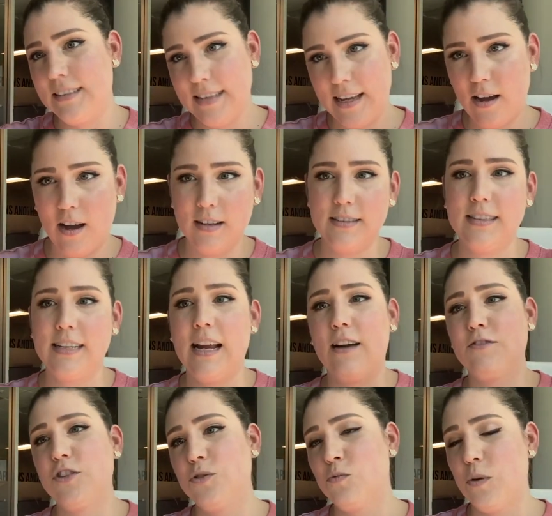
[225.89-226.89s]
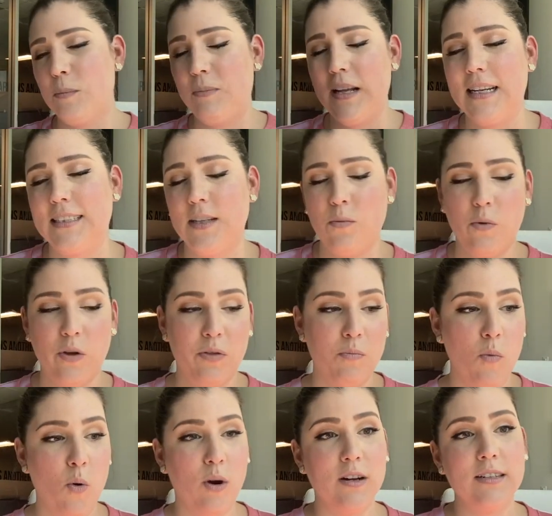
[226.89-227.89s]
They constantly have to replace it with
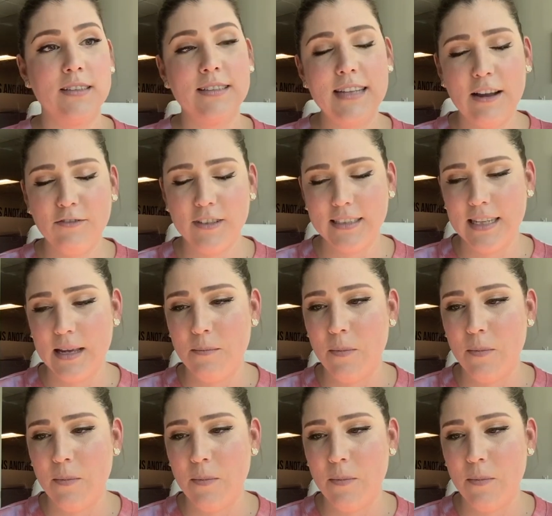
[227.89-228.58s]
more deficit